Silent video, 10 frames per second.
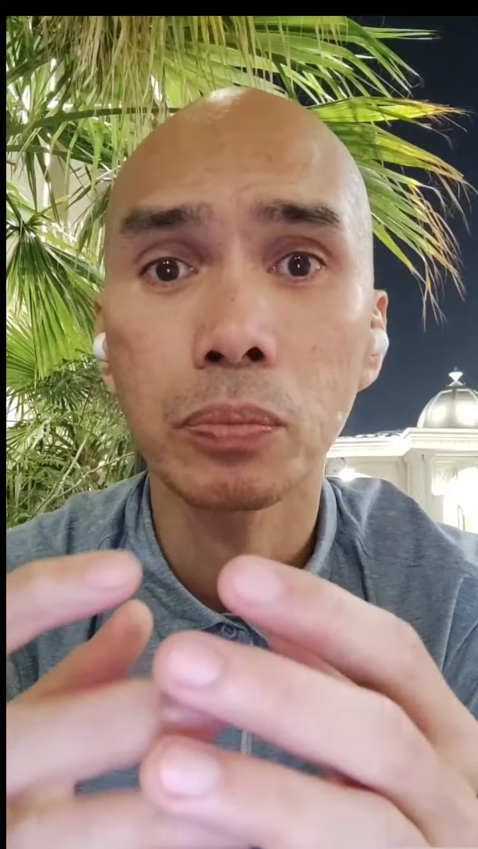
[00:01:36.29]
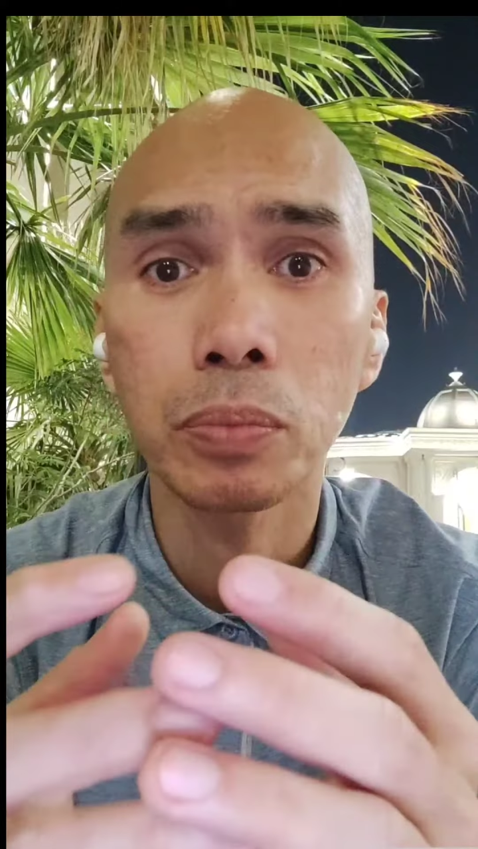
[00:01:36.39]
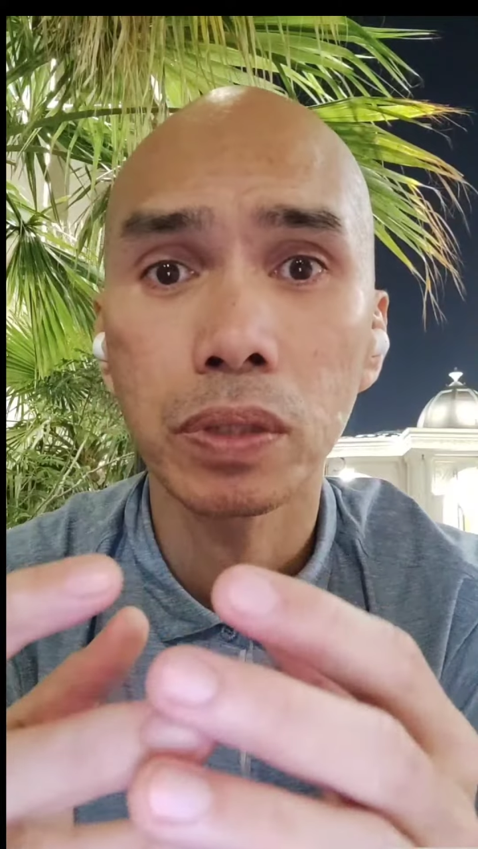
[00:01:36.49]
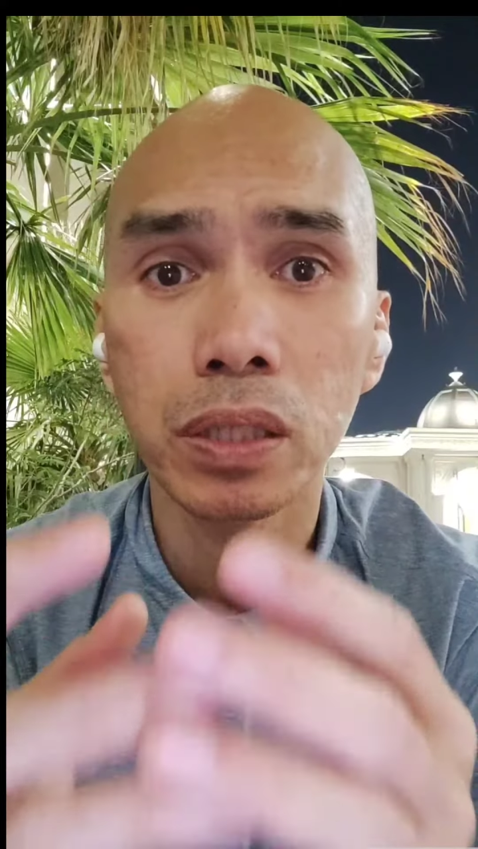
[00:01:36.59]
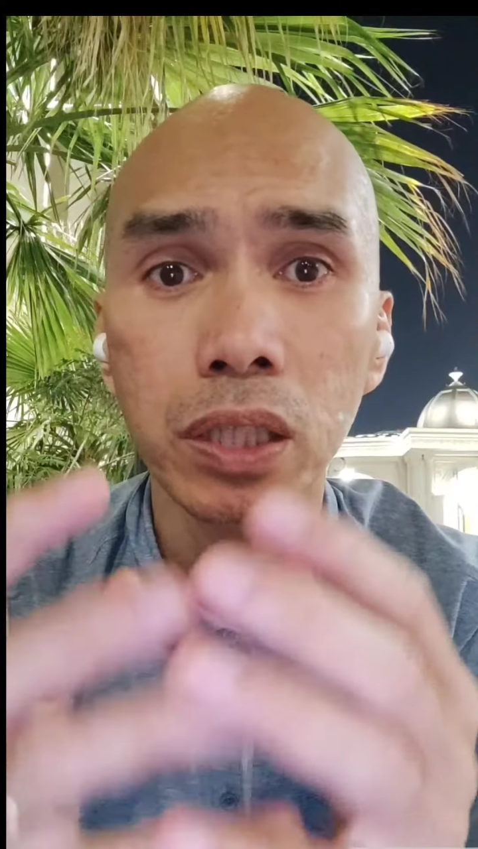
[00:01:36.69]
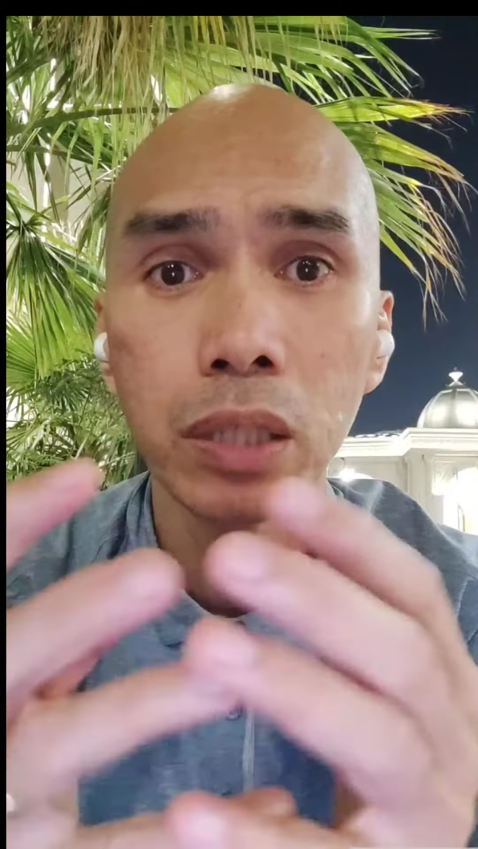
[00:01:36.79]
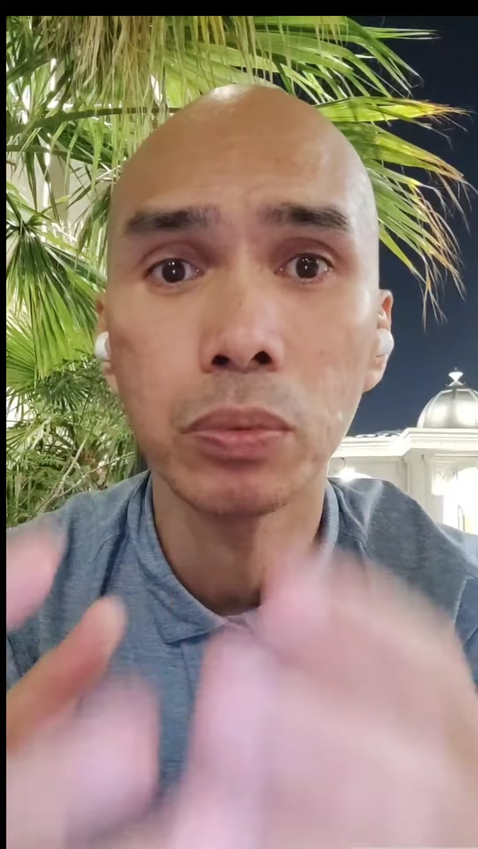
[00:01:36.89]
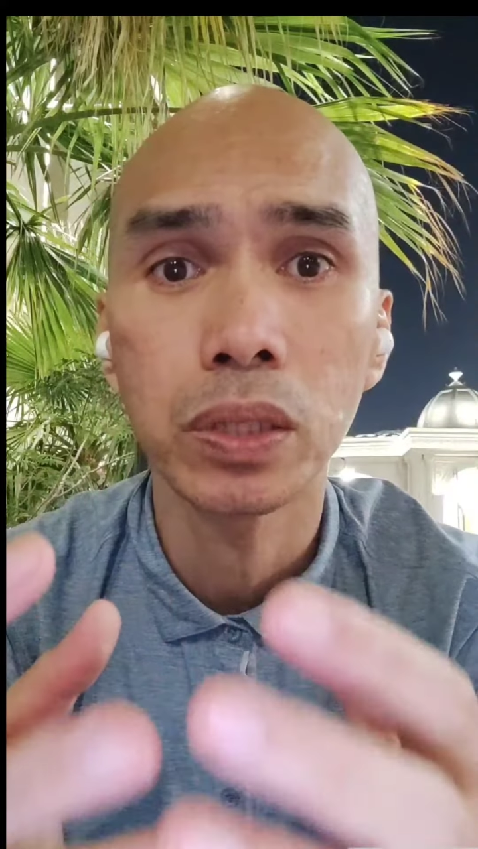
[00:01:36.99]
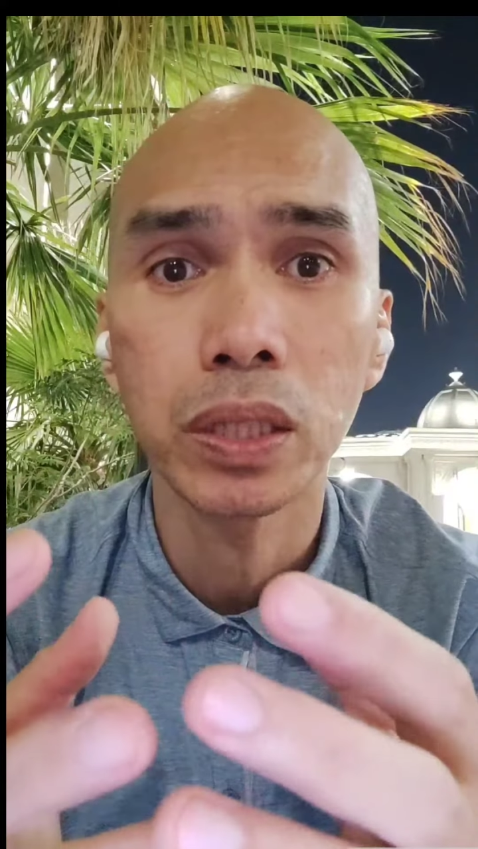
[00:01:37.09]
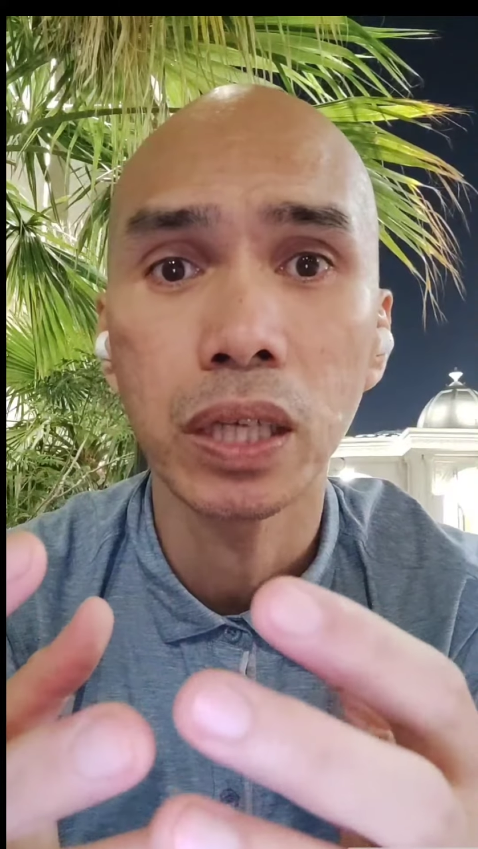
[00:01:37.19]

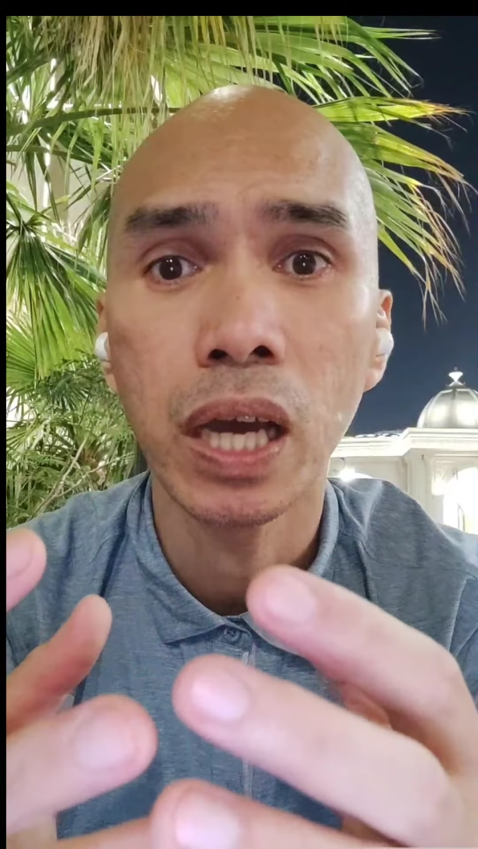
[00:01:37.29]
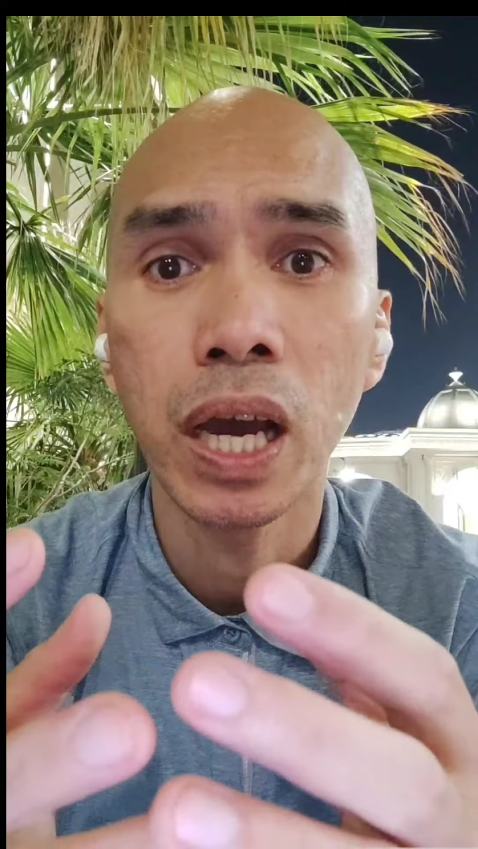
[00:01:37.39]
productivity,